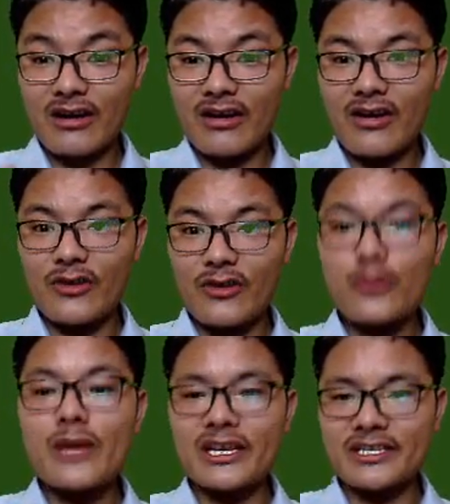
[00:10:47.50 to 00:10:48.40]

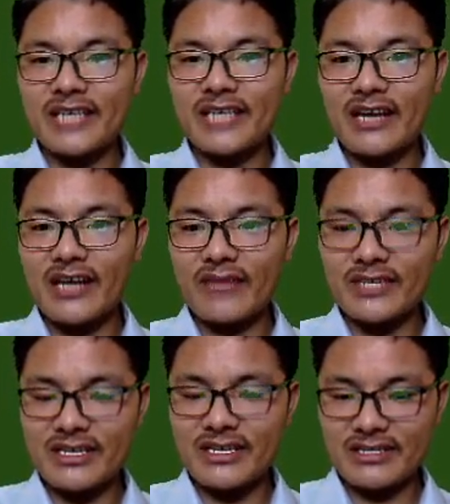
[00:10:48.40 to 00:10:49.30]
lumen inside,
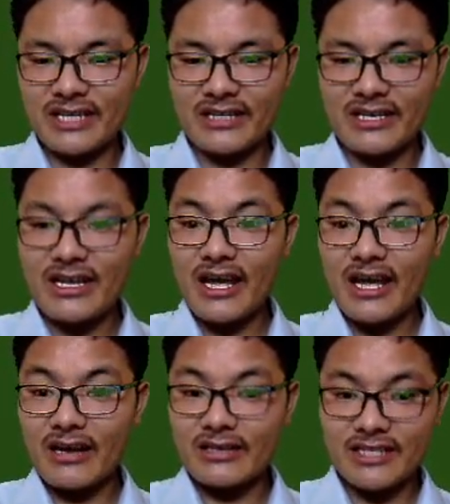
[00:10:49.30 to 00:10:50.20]
cavity inside,
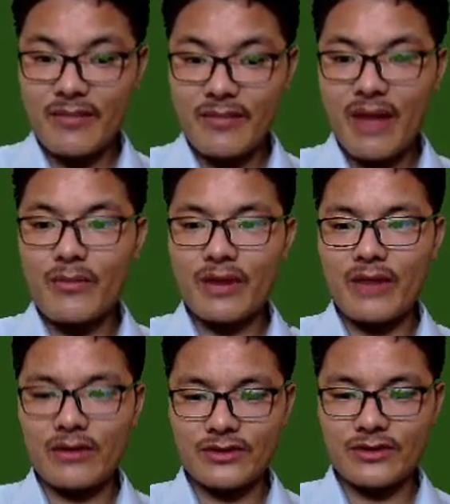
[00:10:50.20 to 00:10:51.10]
and it is a membrane
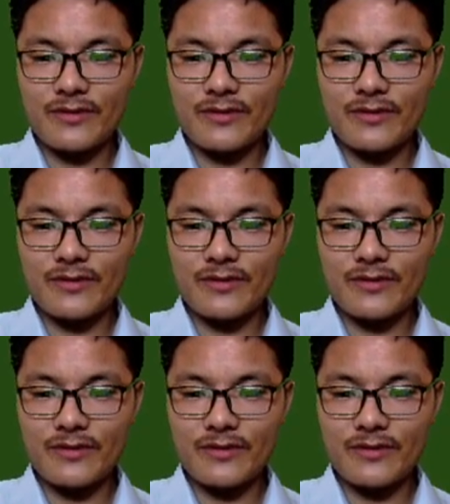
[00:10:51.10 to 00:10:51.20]
bound.